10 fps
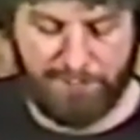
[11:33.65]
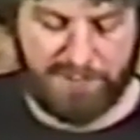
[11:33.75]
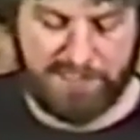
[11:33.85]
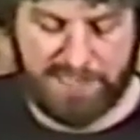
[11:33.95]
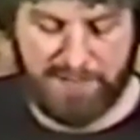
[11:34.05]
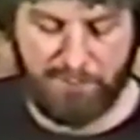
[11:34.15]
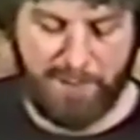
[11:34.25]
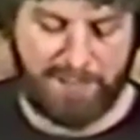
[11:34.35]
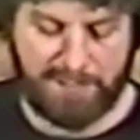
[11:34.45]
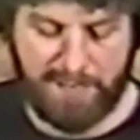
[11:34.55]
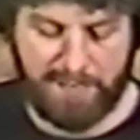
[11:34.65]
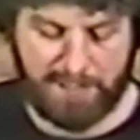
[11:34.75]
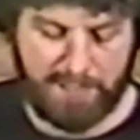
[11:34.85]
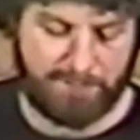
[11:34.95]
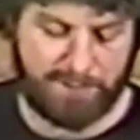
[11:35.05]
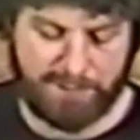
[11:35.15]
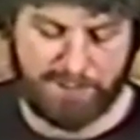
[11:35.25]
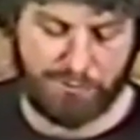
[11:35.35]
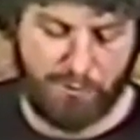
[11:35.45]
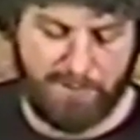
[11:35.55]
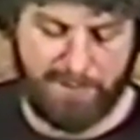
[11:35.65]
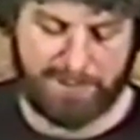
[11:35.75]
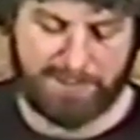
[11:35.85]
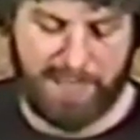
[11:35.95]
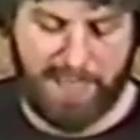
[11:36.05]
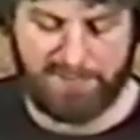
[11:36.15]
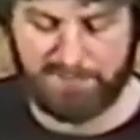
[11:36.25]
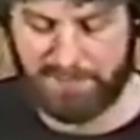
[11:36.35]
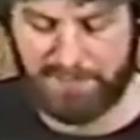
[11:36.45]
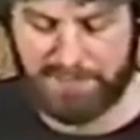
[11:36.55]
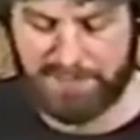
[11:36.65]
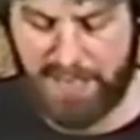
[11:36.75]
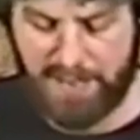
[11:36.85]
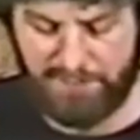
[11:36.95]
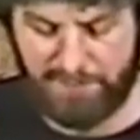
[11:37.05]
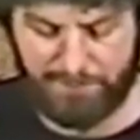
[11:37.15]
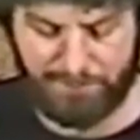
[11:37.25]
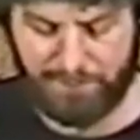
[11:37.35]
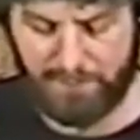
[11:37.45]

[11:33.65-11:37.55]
for the Son of Man did not come to destroy men's lives, but to save them.